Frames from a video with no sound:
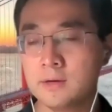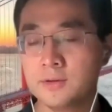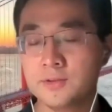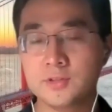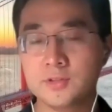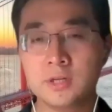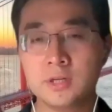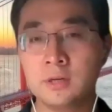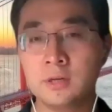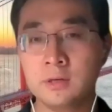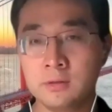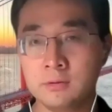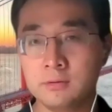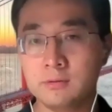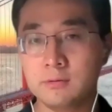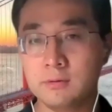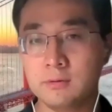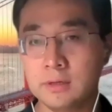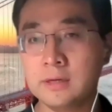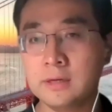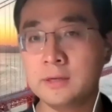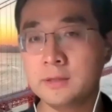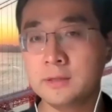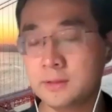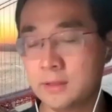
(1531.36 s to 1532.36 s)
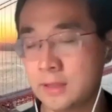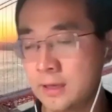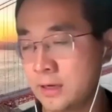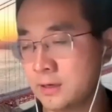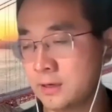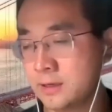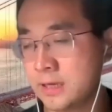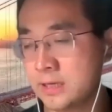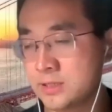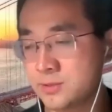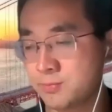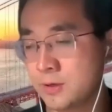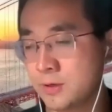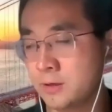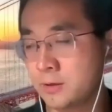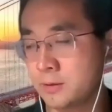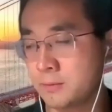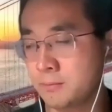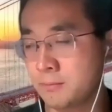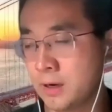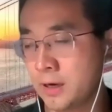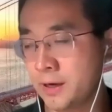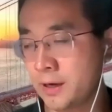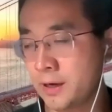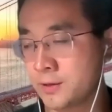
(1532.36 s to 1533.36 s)
So, and that's what
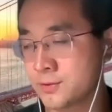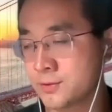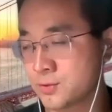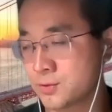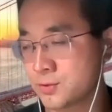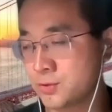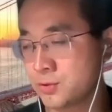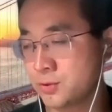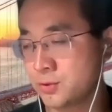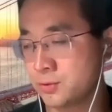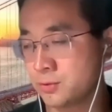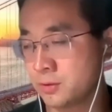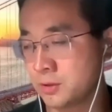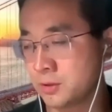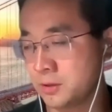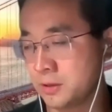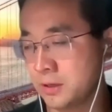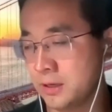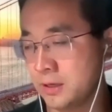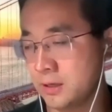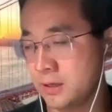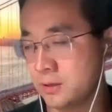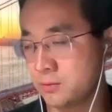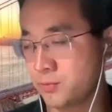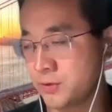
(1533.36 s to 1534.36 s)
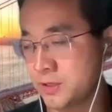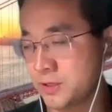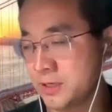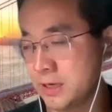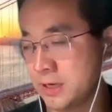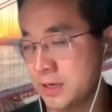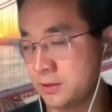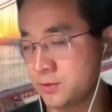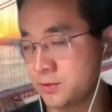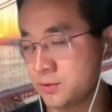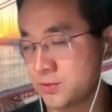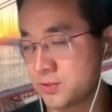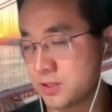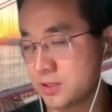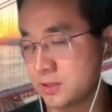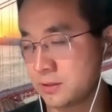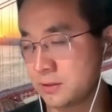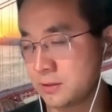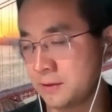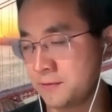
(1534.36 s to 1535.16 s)
my answer to your redundancy.